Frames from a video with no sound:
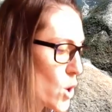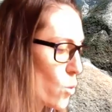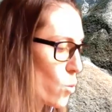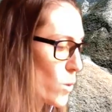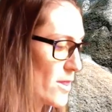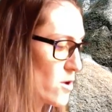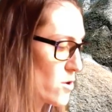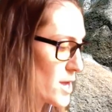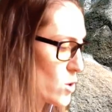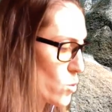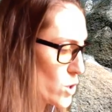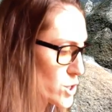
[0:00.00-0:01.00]
whether
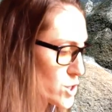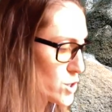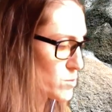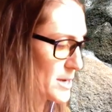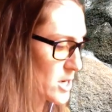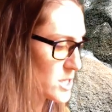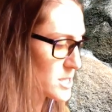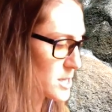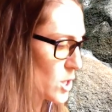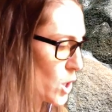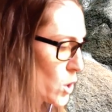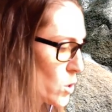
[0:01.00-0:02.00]
there were two parents in the
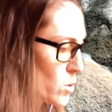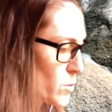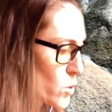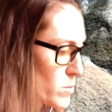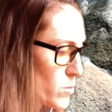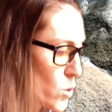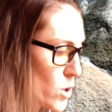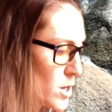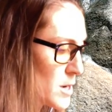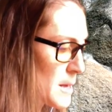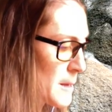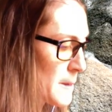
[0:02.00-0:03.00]
home or more,